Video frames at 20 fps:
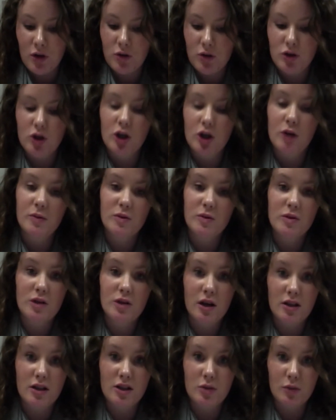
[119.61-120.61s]
whose corpse was
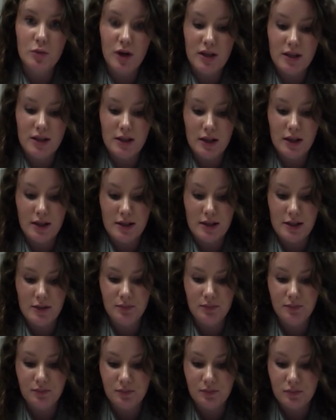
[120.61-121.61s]
also brought to
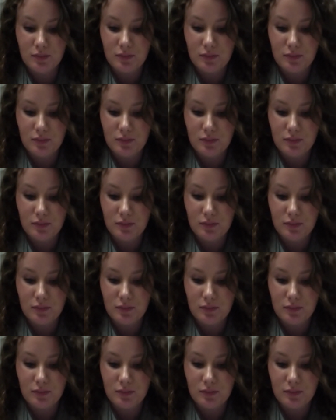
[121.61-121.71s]
London.